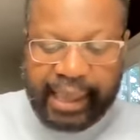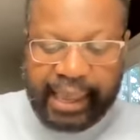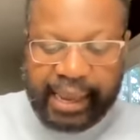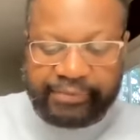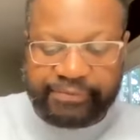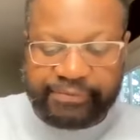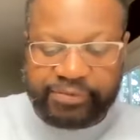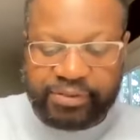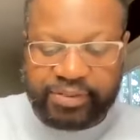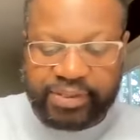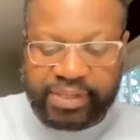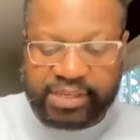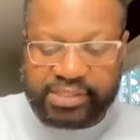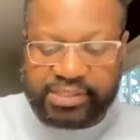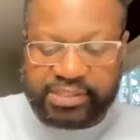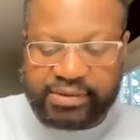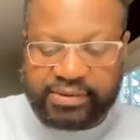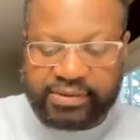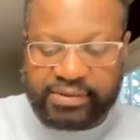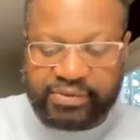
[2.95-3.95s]
After
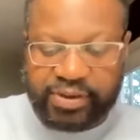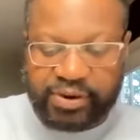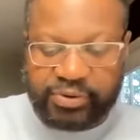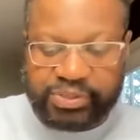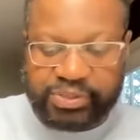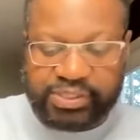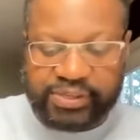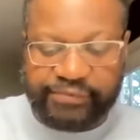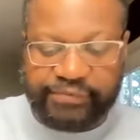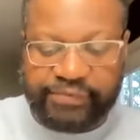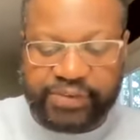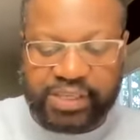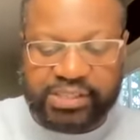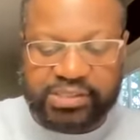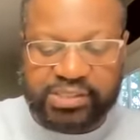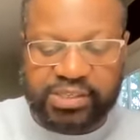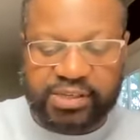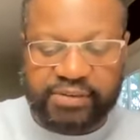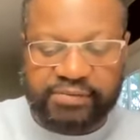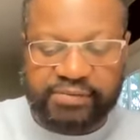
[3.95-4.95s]
this, there was a
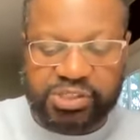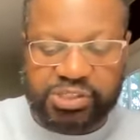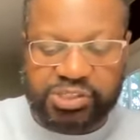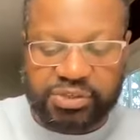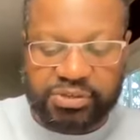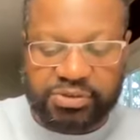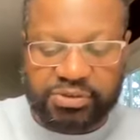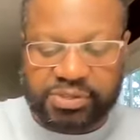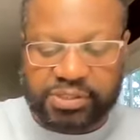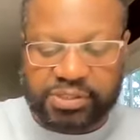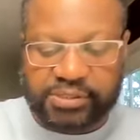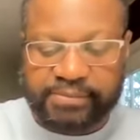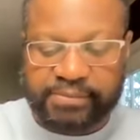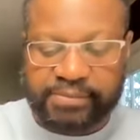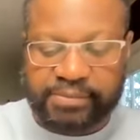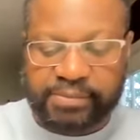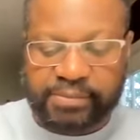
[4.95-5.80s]
feast of the Jews,